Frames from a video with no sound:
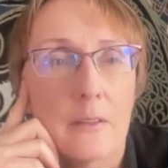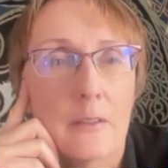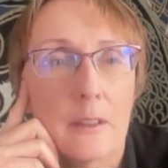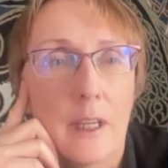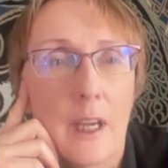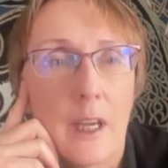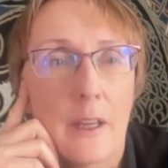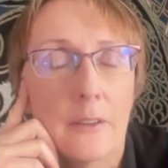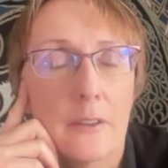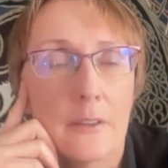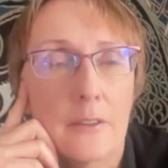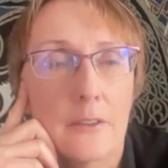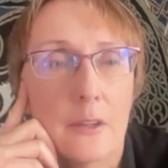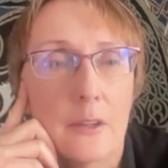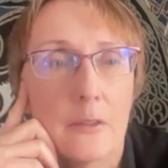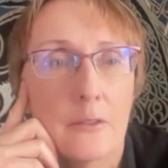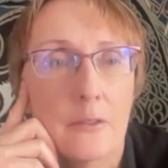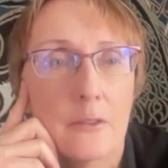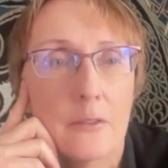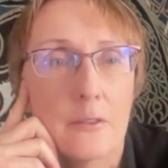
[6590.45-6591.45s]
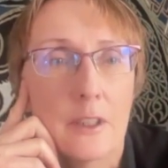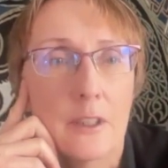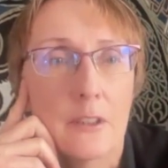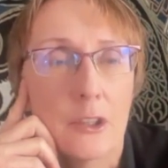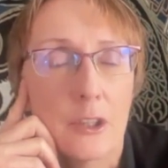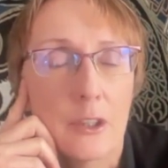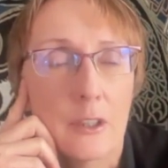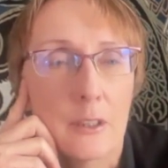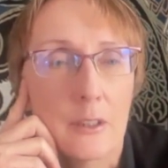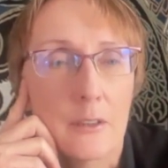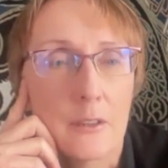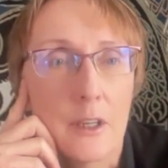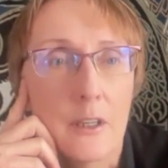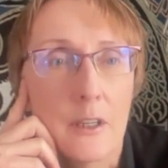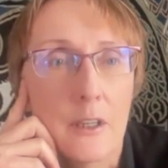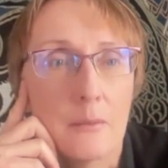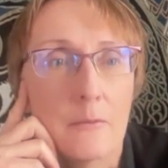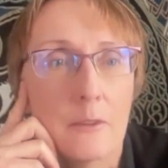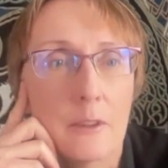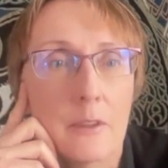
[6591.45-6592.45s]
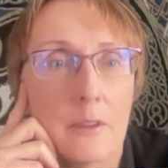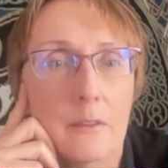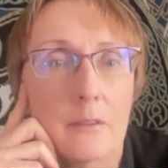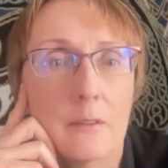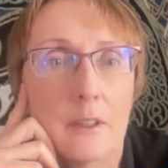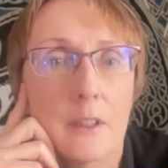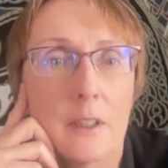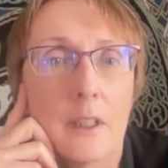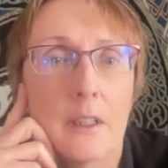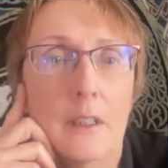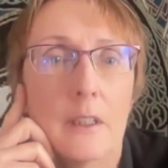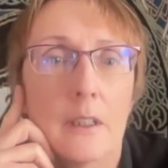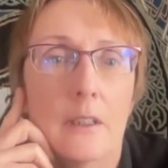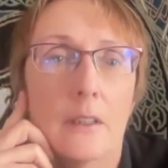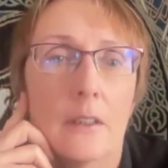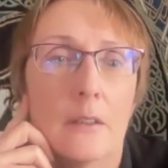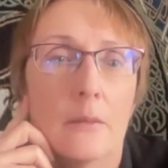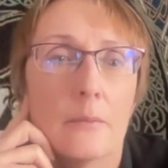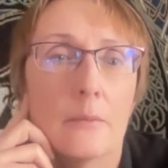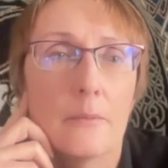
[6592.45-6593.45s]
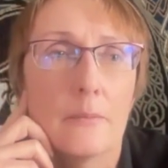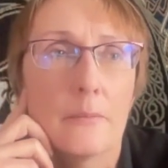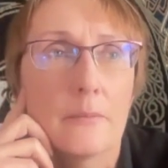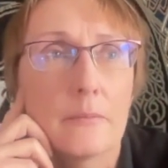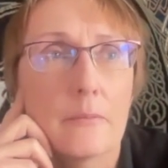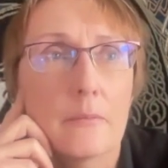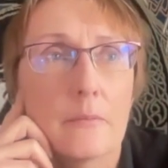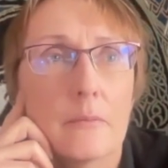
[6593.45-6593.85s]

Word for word: Catholic social teaching at a time when um,